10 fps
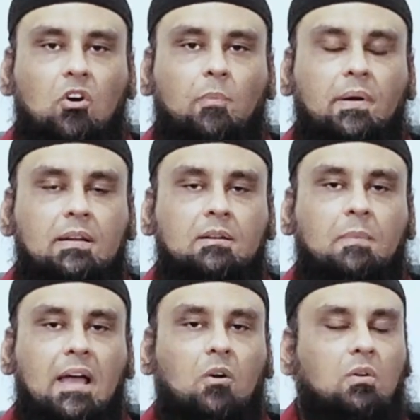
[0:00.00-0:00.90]

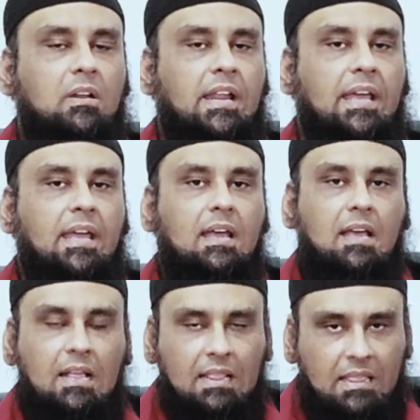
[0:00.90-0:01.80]
opened by only
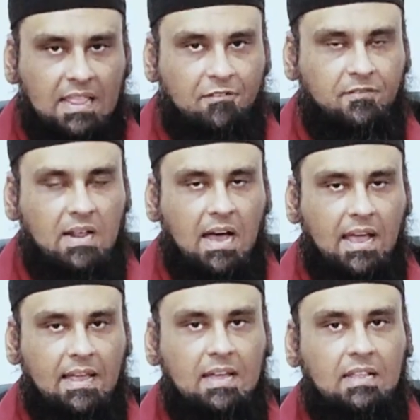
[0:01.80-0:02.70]
left
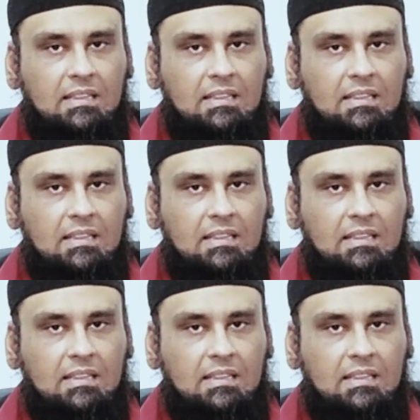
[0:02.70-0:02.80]
eye,